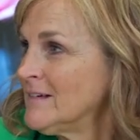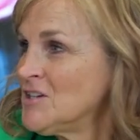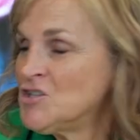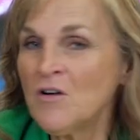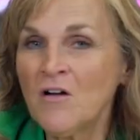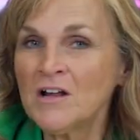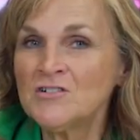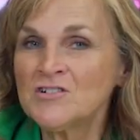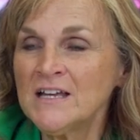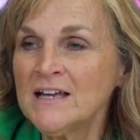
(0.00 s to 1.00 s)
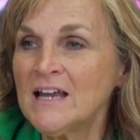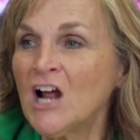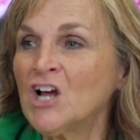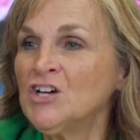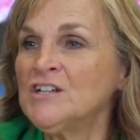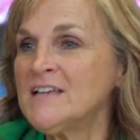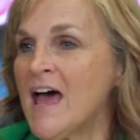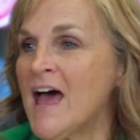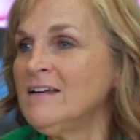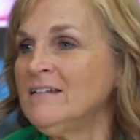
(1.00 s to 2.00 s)
Because you don't understand it. A good
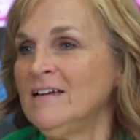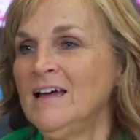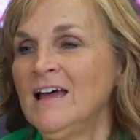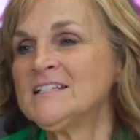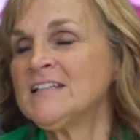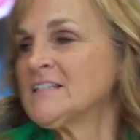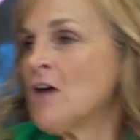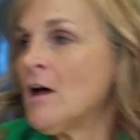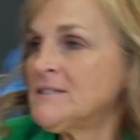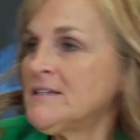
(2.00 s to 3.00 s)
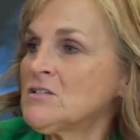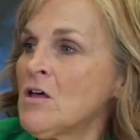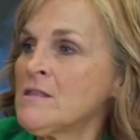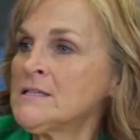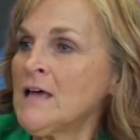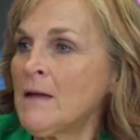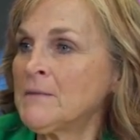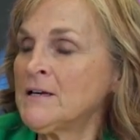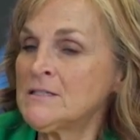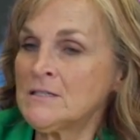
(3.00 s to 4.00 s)
dad, it's like Tom says all the time,
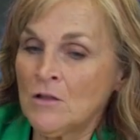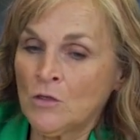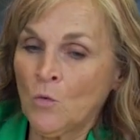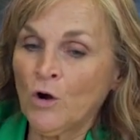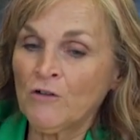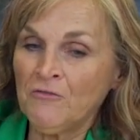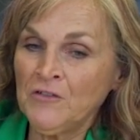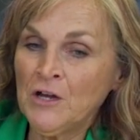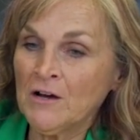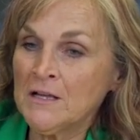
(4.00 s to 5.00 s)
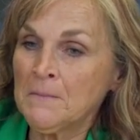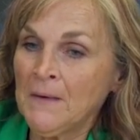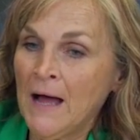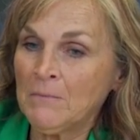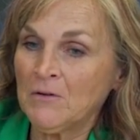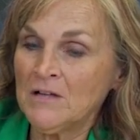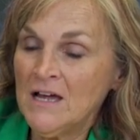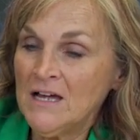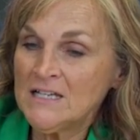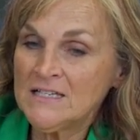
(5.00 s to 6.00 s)
because the word fear in the Bible
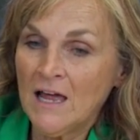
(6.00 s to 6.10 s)
is